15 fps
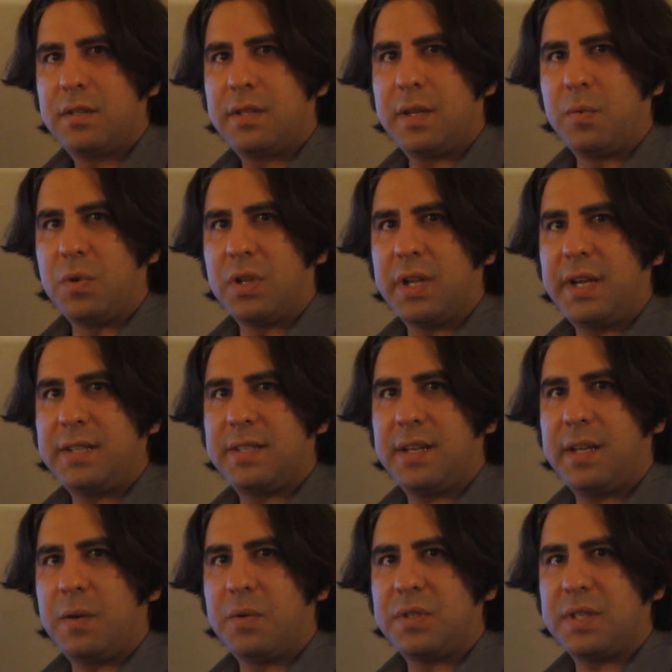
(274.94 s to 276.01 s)
They realized
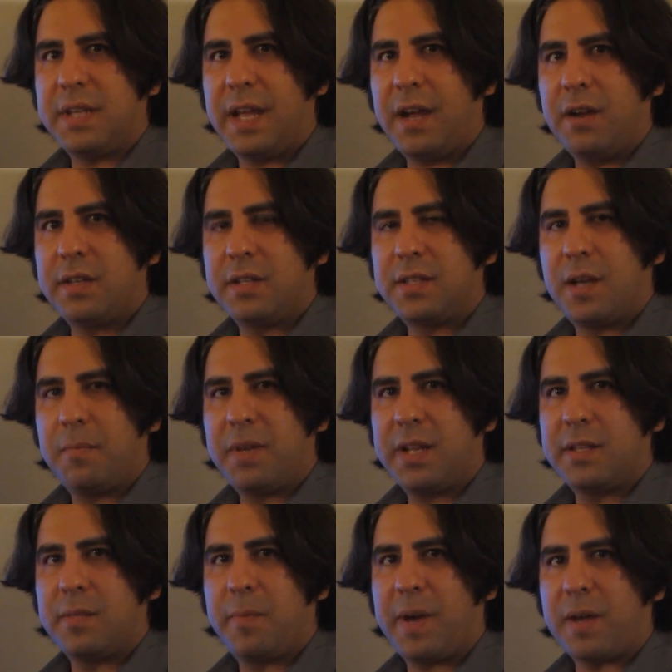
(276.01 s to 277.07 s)
that it was the air that
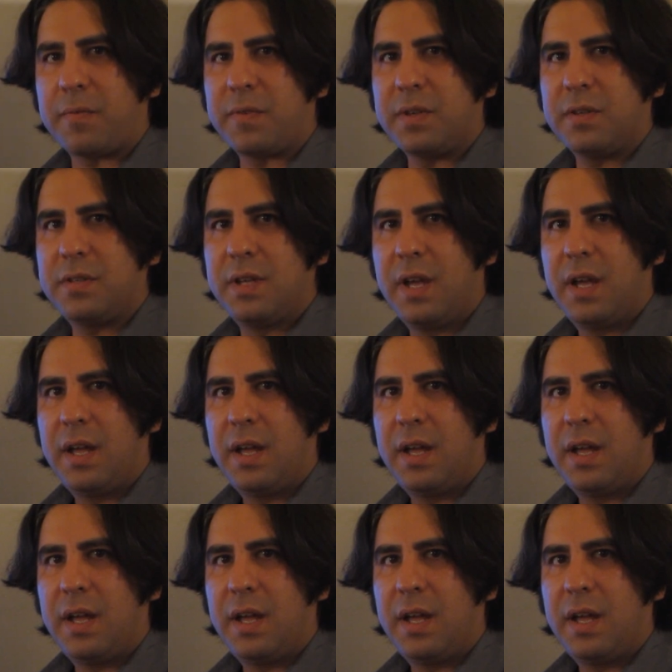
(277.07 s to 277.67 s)
dominated the battlefield,